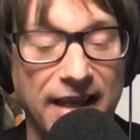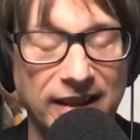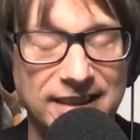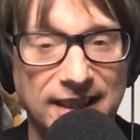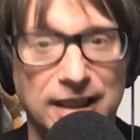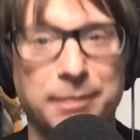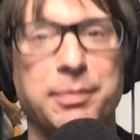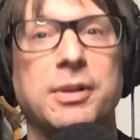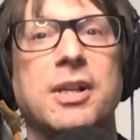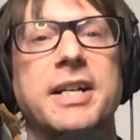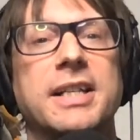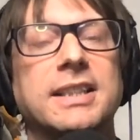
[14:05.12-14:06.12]
yeah, that sets up a
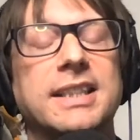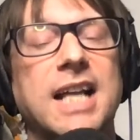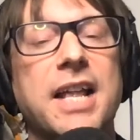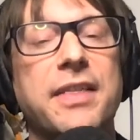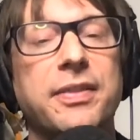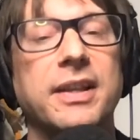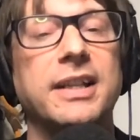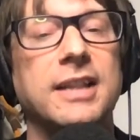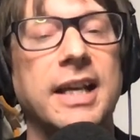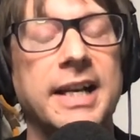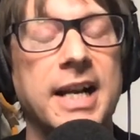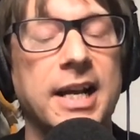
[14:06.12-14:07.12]
lot of nice things. I,
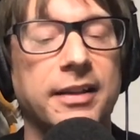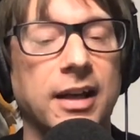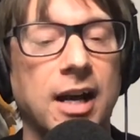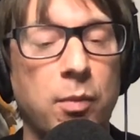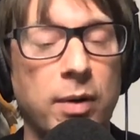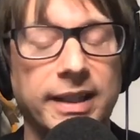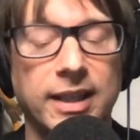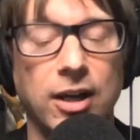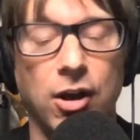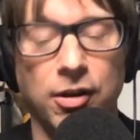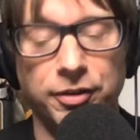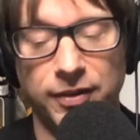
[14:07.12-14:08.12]
and I, I wanted
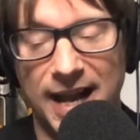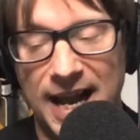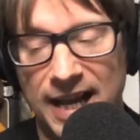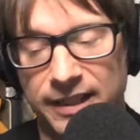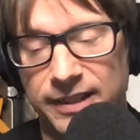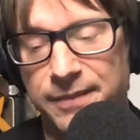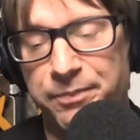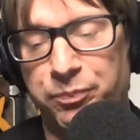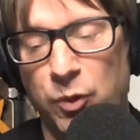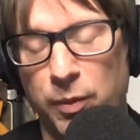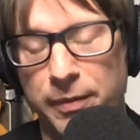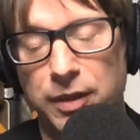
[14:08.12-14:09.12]
to also add,
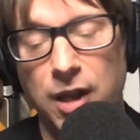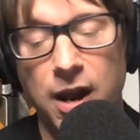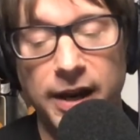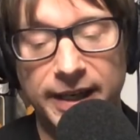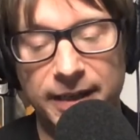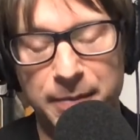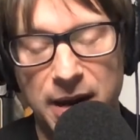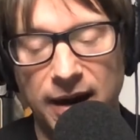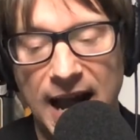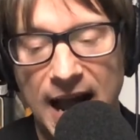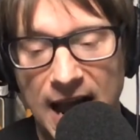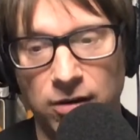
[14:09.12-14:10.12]
we were talking
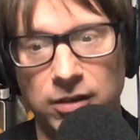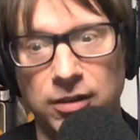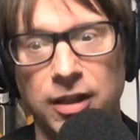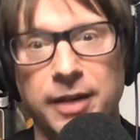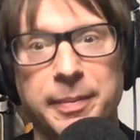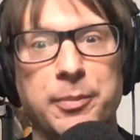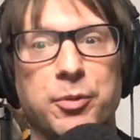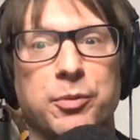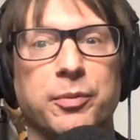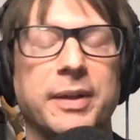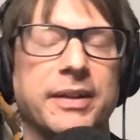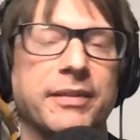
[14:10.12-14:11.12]
about how a lot of
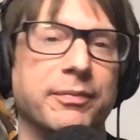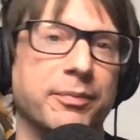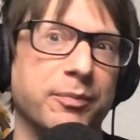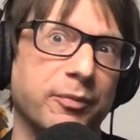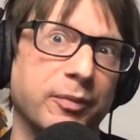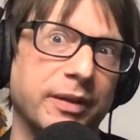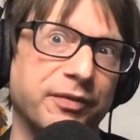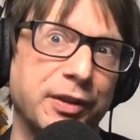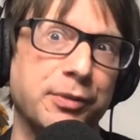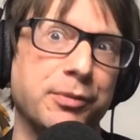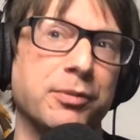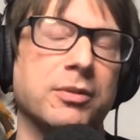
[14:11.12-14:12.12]
people we would
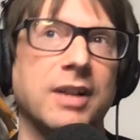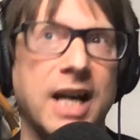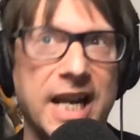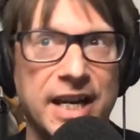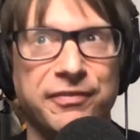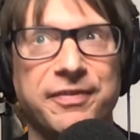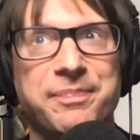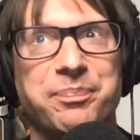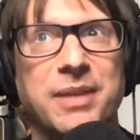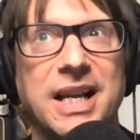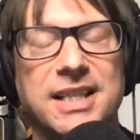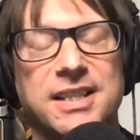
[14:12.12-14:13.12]
view life
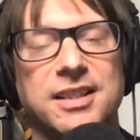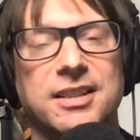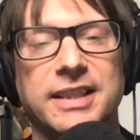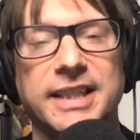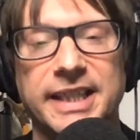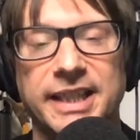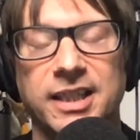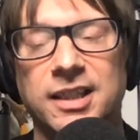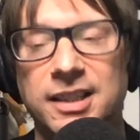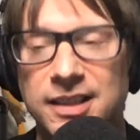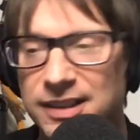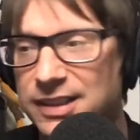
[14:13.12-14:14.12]
as this
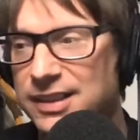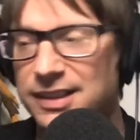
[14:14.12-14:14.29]
linear